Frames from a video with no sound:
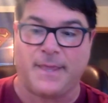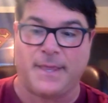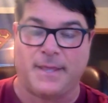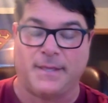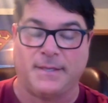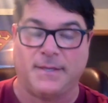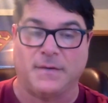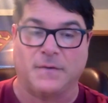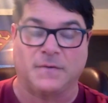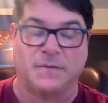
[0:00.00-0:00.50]

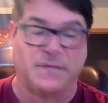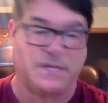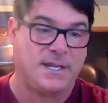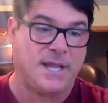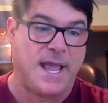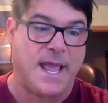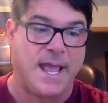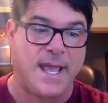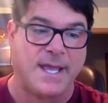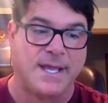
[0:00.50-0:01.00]

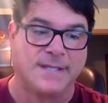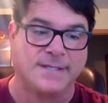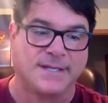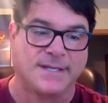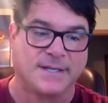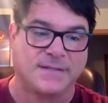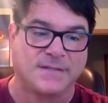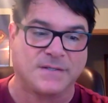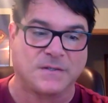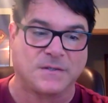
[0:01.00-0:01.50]
it ends
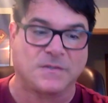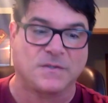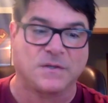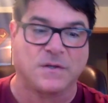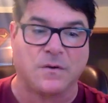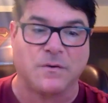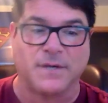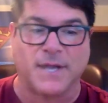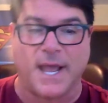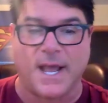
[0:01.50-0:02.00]
and it starts to
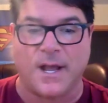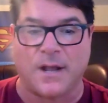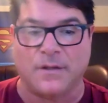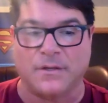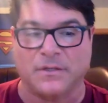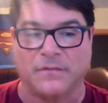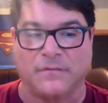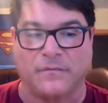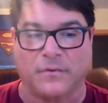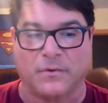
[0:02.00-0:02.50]
go
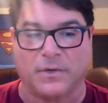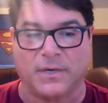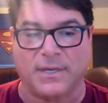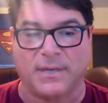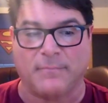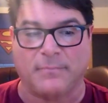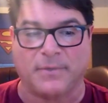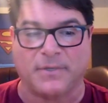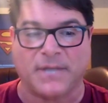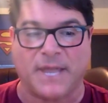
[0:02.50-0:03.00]
down, you've
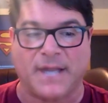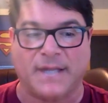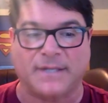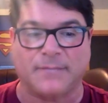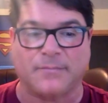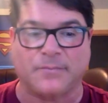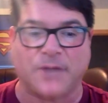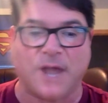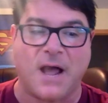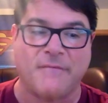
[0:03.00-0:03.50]
already
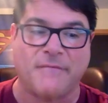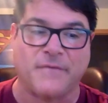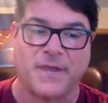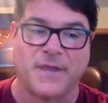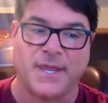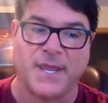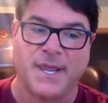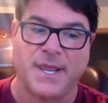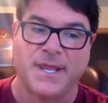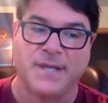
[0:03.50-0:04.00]
protected
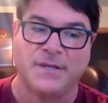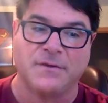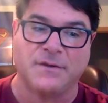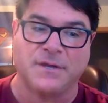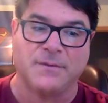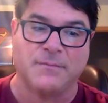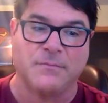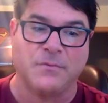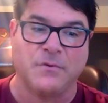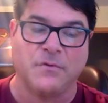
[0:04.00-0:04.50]
profit. You
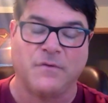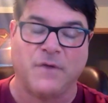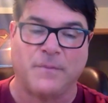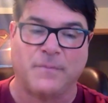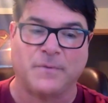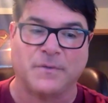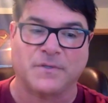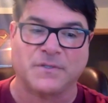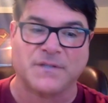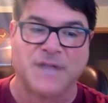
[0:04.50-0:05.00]
can move
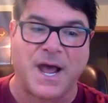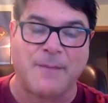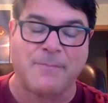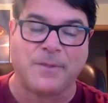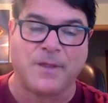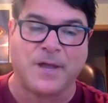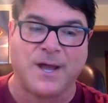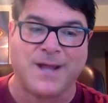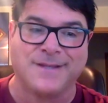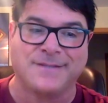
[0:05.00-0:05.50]
up your
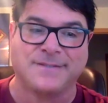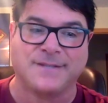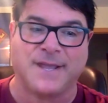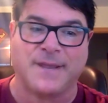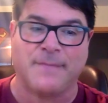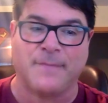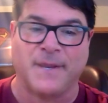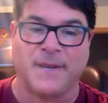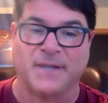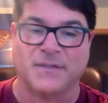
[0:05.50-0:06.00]
stop loss
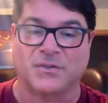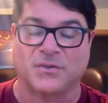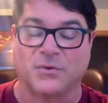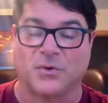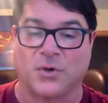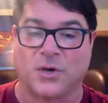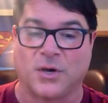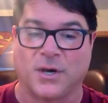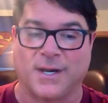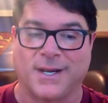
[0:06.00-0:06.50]
and make
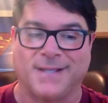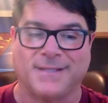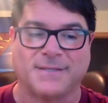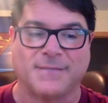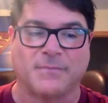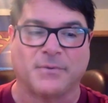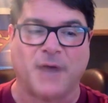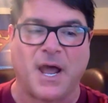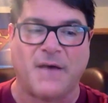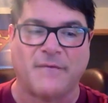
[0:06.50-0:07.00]
sure it's
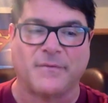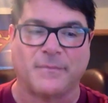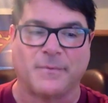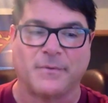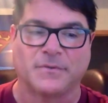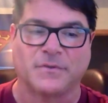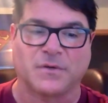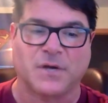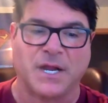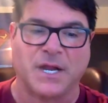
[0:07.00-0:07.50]
a
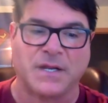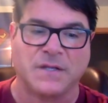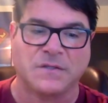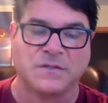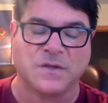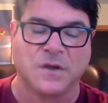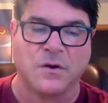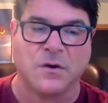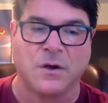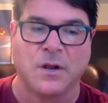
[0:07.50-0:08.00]
profitable trade.
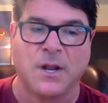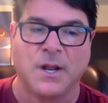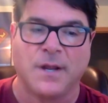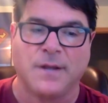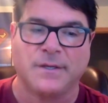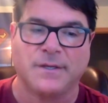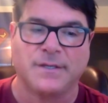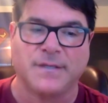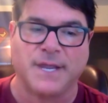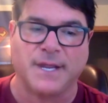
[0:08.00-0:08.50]
So
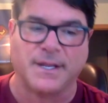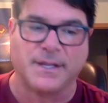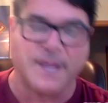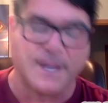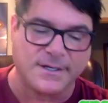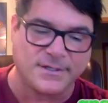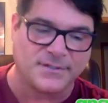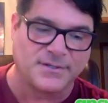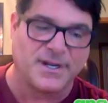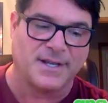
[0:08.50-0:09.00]
you take a
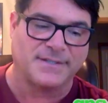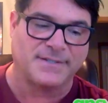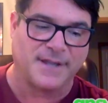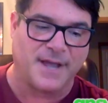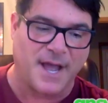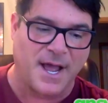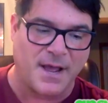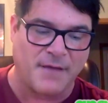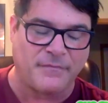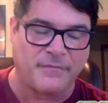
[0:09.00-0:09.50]
lot of stress
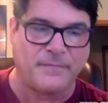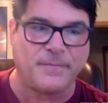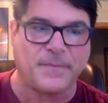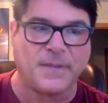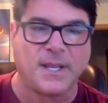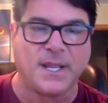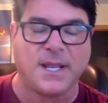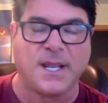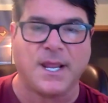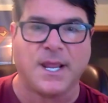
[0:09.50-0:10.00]
off,
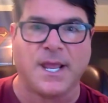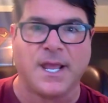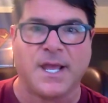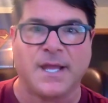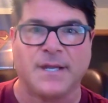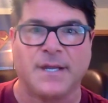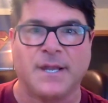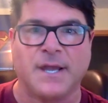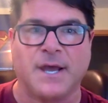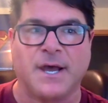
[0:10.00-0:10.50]

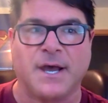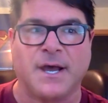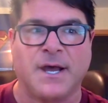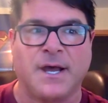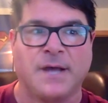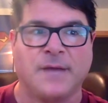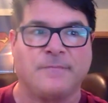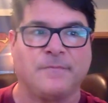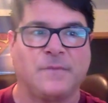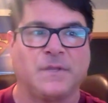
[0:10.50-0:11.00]
and
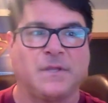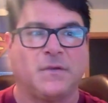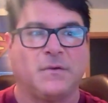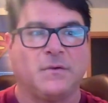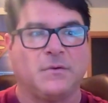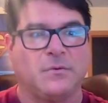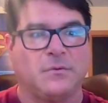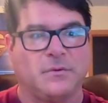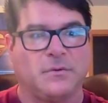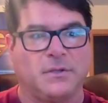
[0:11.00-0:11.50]

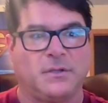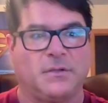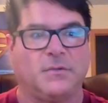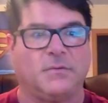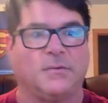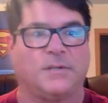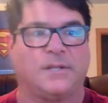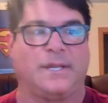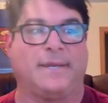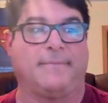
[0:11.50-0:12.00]
you
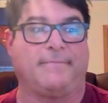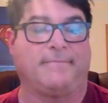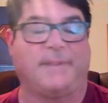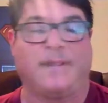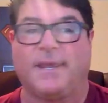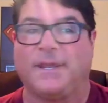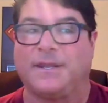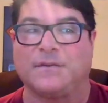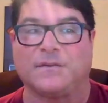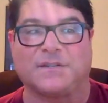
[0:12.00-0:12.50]

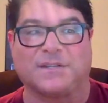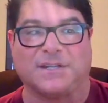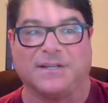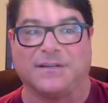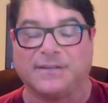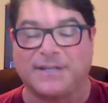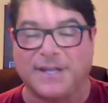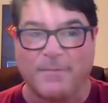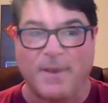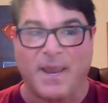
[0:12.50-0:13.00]

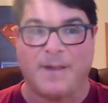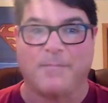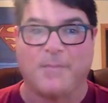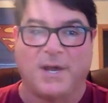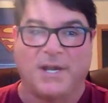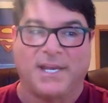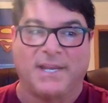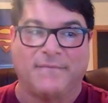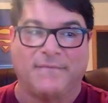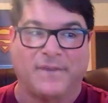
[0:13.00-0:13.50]
still can make
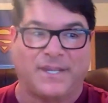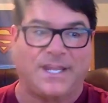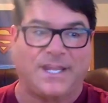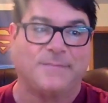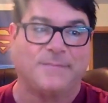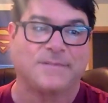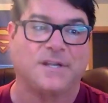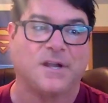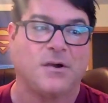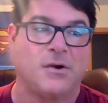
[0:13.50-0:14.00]
money if it
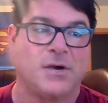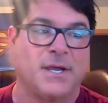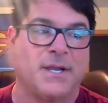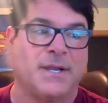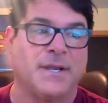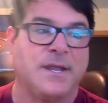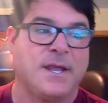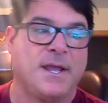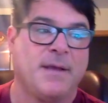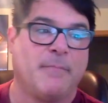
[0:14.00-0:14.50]
keeps
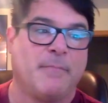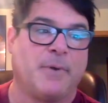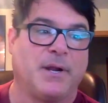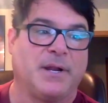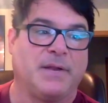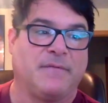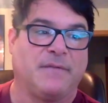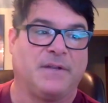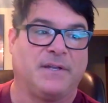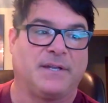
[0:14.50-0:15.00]
going. But
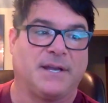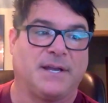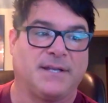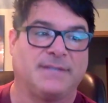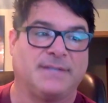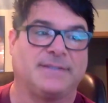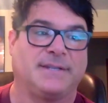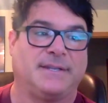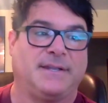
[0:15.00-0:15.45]
if it goes